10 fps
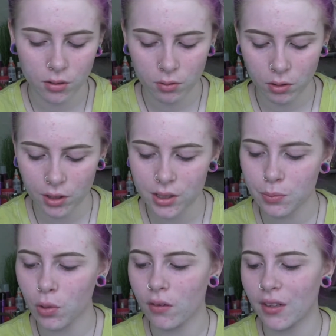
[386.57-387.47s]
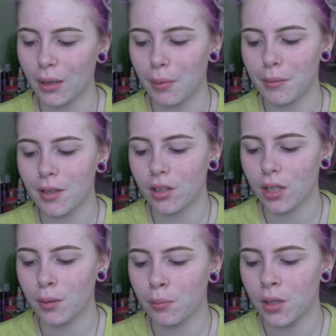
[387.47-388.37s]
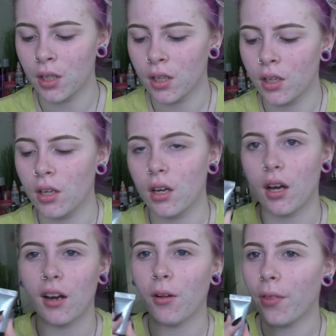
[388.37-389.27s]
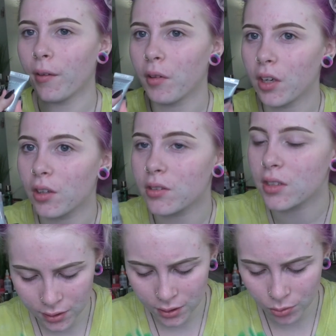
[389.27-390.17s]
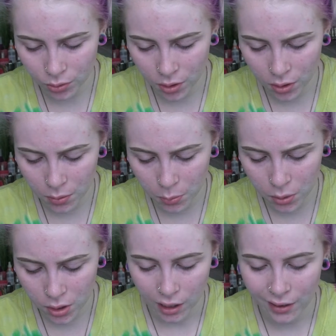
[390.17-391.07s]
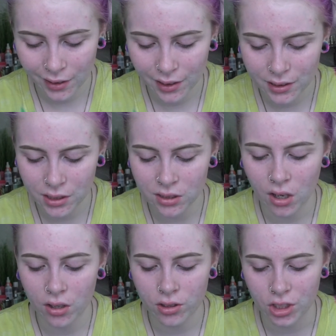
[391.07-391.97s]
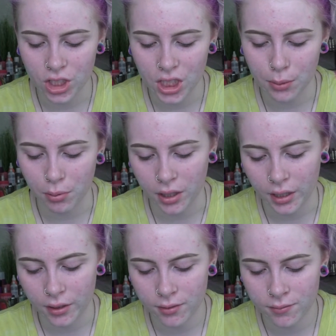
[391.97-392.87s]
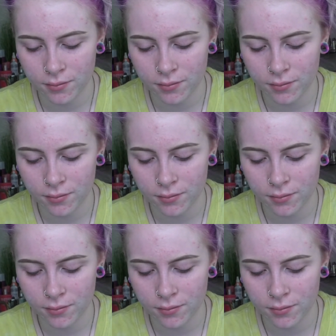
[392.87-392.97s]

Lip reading: Well, this is more of like a BB cream. I don't think I'm going to use this. This is from, I think this is Dr. G brand.